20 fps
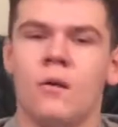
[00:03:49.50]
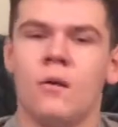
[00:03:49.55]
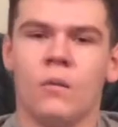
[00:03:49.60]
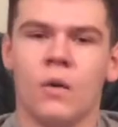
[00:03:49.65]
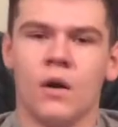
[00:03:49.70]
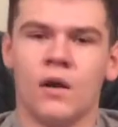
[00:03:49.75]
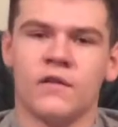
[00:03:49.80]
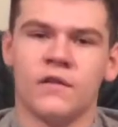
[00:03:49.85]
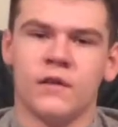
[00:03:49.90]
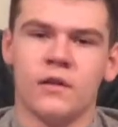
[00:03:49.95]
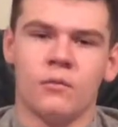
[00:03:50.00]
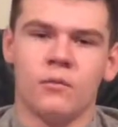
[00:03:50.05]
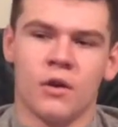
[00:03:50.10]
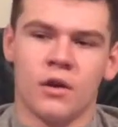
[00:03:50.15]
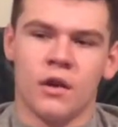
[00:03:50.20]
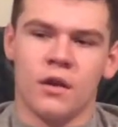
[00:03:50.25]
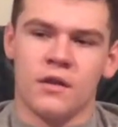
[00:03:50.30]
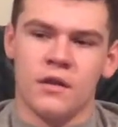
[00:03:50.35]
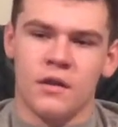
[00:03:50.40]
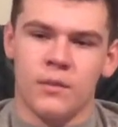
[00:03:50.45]
Was it
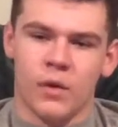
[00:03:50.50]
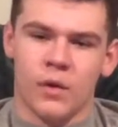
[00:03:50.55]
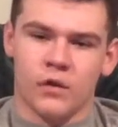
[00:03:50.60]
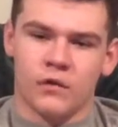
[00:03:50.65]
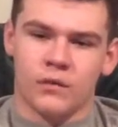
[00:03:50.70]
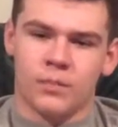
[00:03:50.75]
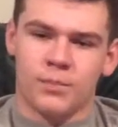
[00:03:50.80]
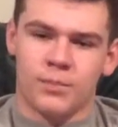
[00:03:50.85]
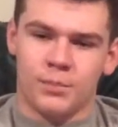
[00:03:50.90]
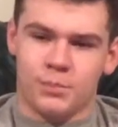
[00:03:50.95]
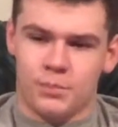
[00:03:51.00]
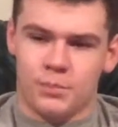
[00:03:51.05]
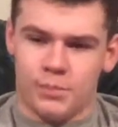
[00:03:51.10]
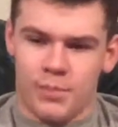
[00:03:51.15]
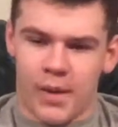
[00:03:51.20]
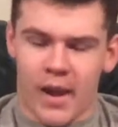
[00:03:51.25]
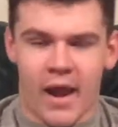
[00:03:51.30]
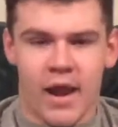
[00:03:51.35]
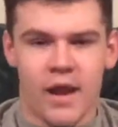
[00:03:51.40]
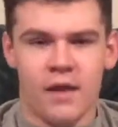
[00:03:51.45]
one of the most
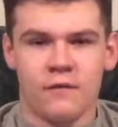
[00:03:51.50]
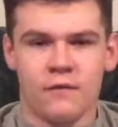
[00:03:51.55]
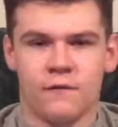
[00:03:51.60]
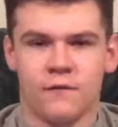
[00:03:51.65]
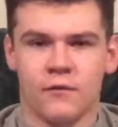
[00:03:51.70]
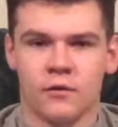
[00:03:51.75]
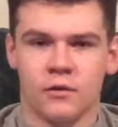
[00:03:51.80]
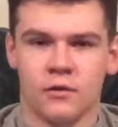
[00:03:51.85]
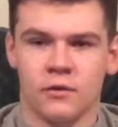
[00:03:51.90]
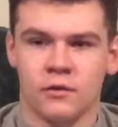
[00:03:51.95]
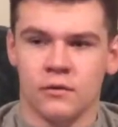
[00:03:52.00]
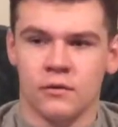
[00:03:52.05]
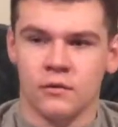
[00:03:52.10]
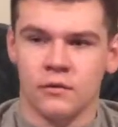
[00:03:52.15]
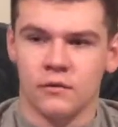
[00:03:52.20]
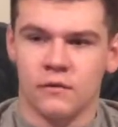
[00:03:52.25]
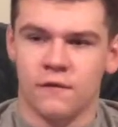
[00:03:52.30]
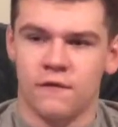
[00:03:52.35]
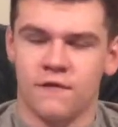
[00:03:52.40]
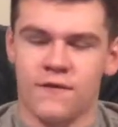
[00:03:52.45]

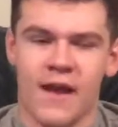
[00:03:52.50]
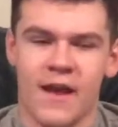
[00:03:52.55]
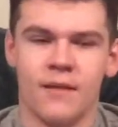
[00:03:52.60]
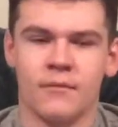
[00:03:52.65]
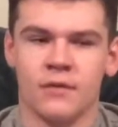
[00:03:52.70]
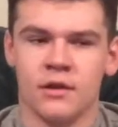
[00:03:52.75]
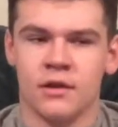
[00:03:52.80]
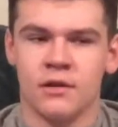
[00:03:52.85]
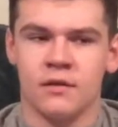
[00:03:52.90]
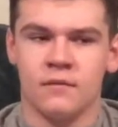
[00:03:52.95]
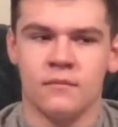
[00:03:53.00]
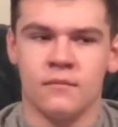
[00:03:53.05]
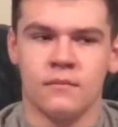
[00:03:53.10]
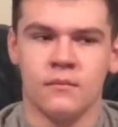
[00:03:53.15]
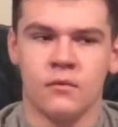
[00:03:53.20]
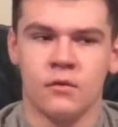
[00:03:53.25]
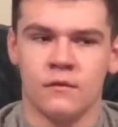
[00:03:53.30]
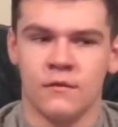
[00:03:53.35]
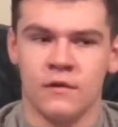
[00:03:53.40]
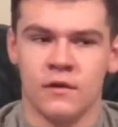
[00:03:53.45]
painful family
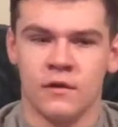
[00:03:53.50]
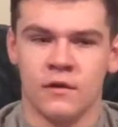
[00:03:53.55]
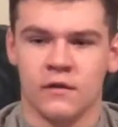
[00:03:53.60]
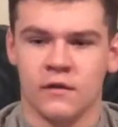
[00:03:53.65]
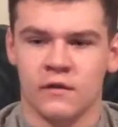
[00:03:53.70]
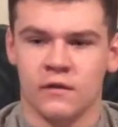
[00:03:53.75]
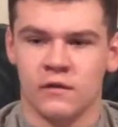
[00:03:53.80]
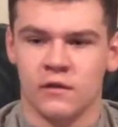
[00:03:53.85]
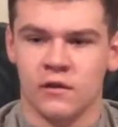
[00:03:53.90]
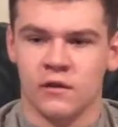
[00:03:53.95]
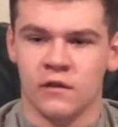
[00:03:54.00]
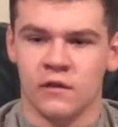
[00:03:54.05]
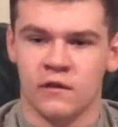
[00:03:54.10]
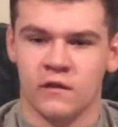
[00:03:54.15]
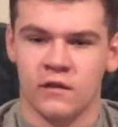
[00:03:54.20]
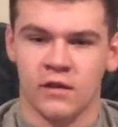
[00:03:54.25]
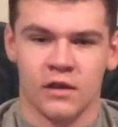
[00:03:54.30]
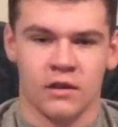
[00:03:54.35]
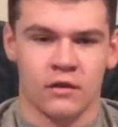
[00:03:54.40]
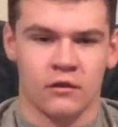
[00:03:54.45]
movies to
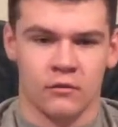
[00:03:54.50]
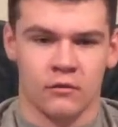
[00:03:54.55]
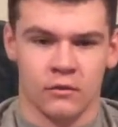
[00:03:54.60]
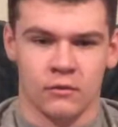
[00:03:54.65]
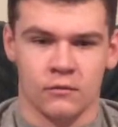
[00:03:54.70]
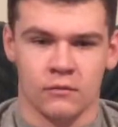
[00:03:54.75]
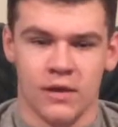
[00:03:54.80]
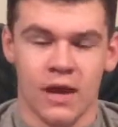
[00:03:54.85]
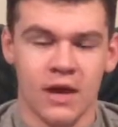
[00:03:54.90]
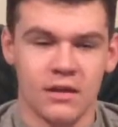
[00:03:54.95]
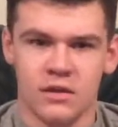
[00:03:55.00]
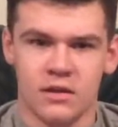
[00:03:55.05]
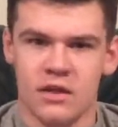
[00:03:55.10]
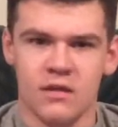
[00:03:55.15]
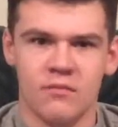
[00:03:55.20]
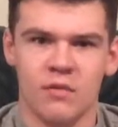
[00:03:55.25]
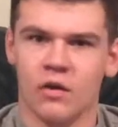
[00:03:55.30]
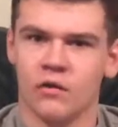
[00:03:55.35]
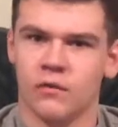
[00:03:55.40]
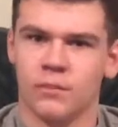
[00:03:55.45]
sit through? Not
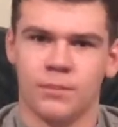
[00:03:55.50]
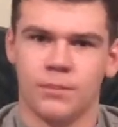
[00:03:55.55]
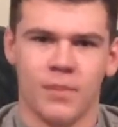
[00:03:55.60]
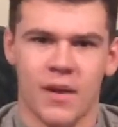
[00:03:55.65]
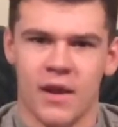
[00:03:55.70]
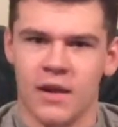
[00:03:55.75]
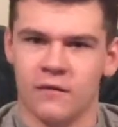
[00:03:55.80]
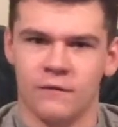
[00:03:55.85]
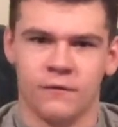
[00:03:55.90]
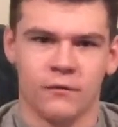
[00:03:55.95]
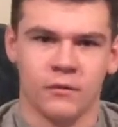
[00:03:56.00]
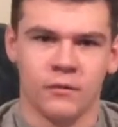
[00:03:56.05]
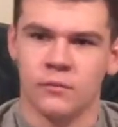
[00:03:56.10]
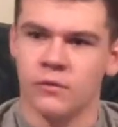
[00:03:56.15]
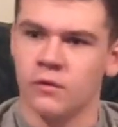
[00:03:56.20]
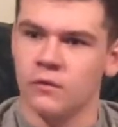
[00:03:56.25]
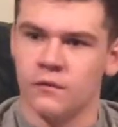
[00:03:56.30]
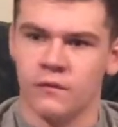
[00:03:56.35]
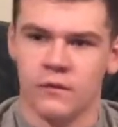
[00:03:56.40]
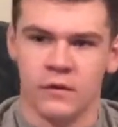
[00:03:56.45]
the most painful
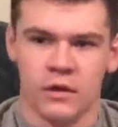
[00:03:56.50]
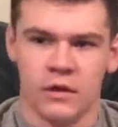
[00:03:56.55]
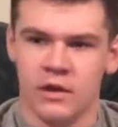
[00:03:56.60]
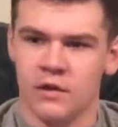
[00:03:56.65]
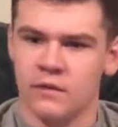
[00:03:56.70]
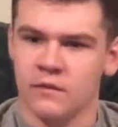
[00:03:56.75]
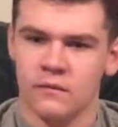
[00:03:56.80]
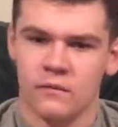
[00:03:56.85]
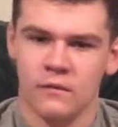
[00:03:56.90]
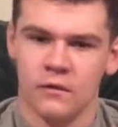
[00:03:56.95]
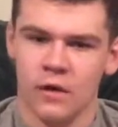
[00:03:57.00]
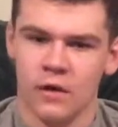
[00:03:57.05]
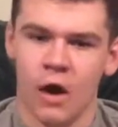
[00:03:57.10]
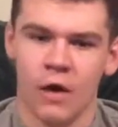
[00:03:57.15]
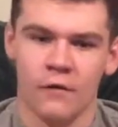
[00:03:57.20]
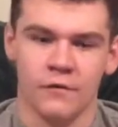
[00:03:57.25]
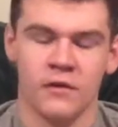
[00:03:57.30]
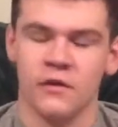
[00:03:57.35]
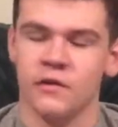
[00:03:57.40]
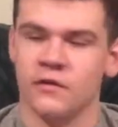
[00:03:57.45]
movie
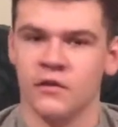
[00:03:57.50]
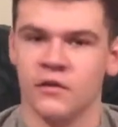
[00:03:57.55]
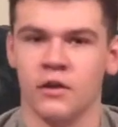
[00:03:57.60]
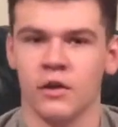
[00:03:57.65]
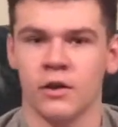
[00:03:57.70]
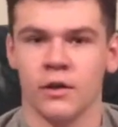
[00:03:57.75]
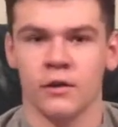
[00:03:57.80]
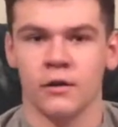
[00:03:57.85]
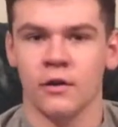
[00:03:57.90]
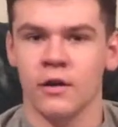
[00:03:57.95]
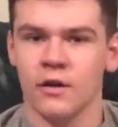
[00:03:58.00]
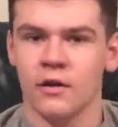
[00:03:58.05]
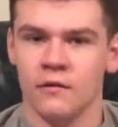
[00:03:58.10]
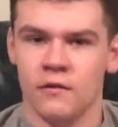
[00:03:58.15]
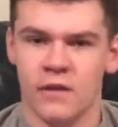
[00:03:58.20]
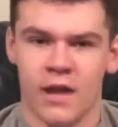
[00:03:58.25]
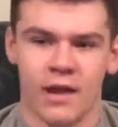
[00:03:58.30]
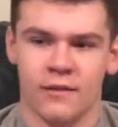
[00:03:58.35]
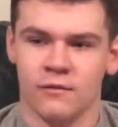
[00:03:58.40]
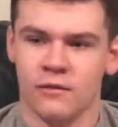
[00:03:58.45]
of this year.
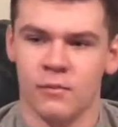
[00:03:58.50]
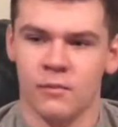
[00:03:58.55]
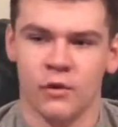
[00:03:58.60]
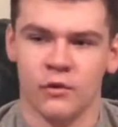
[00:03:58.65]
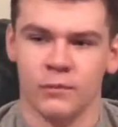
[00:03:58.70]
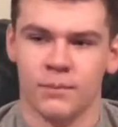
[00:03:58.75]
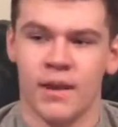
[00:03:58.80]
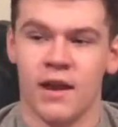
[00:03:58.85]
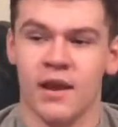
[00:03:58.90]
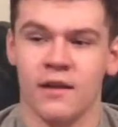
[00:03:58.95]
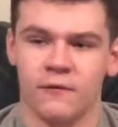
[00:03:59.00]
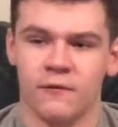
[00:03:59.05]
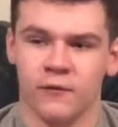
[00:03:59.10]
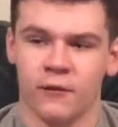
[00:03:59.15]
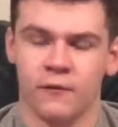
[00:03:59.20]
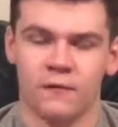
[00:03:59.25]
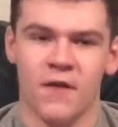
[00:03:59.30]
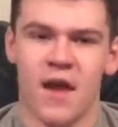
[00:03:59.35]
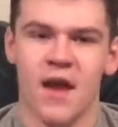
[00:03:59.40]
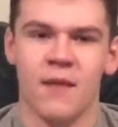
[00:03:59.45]
Not the most
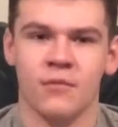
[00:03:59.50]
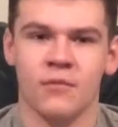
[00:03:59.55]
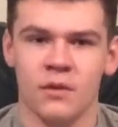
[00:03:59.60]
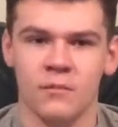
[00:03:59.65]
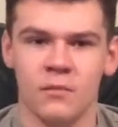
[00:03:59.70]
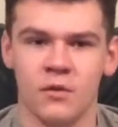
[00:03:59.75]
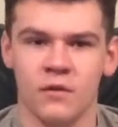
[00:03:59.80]
painful family